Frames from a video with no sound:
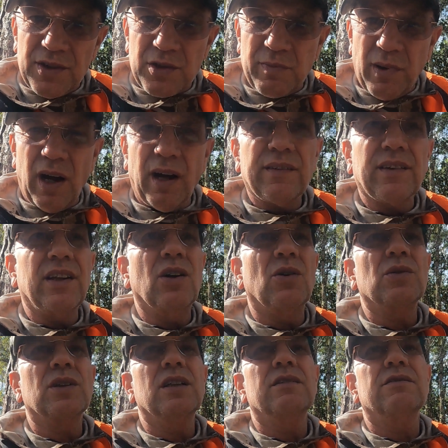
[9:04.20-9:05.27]
to spot. They
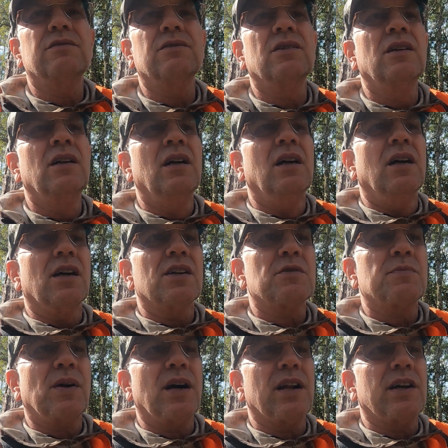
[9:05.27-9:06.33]
don't give a
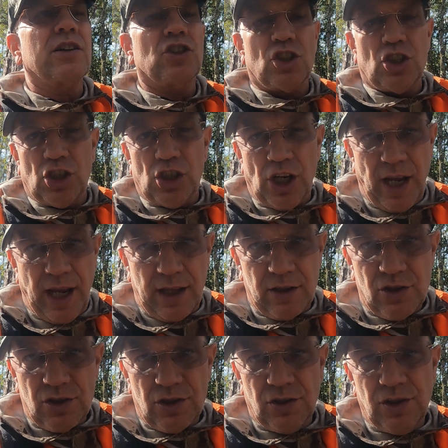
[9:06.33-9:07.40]
spot a
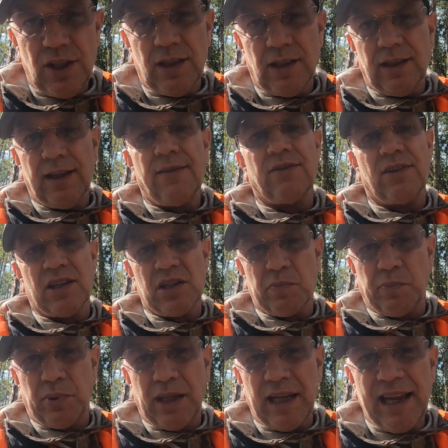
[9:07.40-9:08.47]
chance. You need to let things
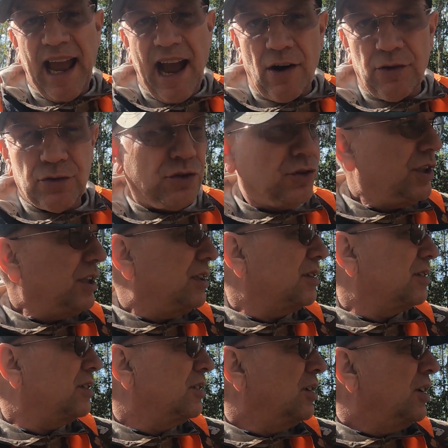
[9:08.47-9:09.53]
play out.
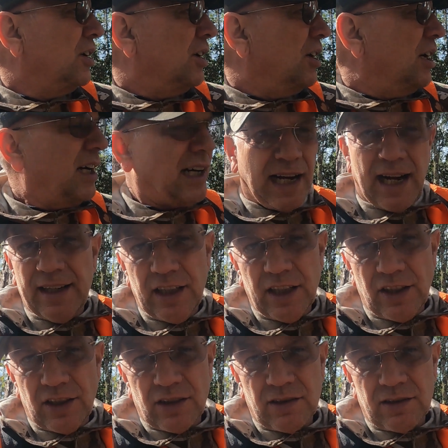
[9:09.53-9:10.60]
I
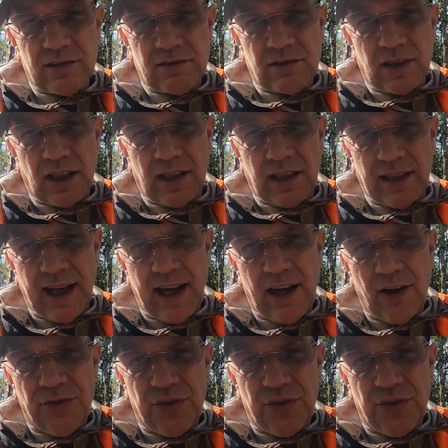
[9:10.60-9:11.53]
need to allow